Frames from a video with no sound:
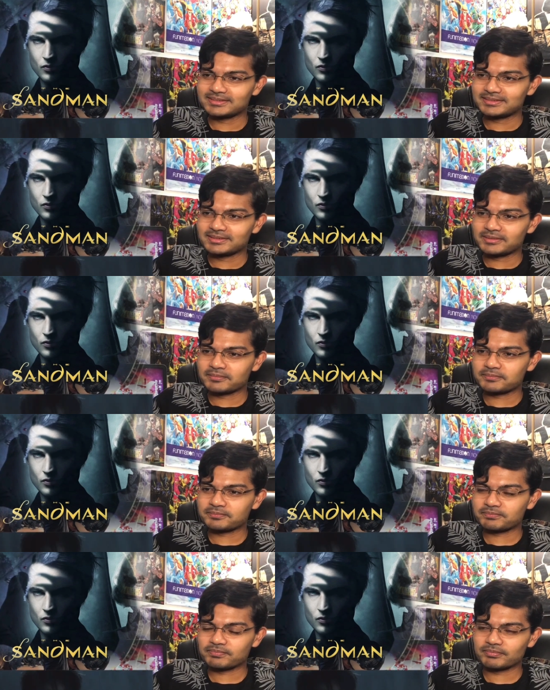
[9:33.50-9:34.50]

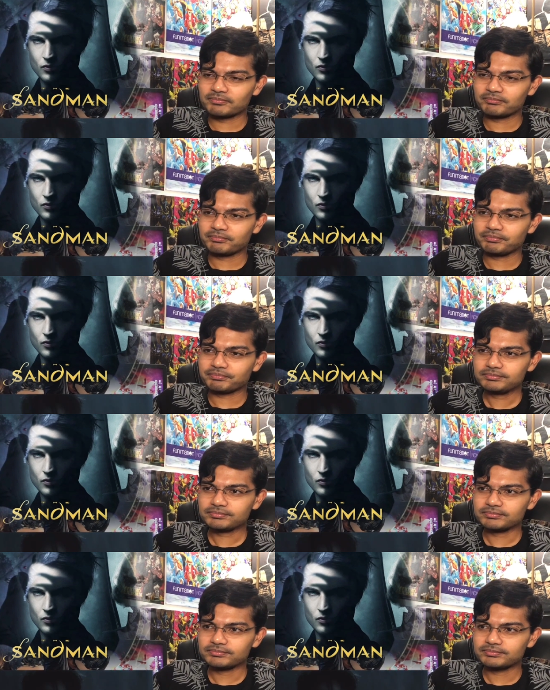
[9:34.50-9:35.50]

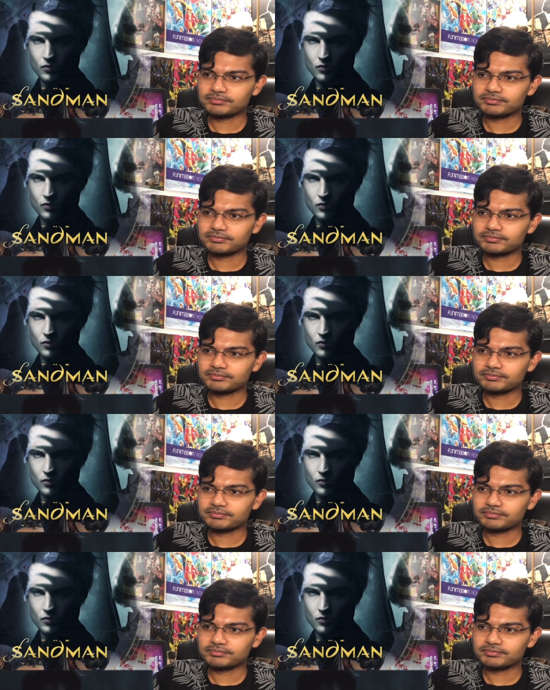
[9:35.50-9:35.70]
Nothing is said.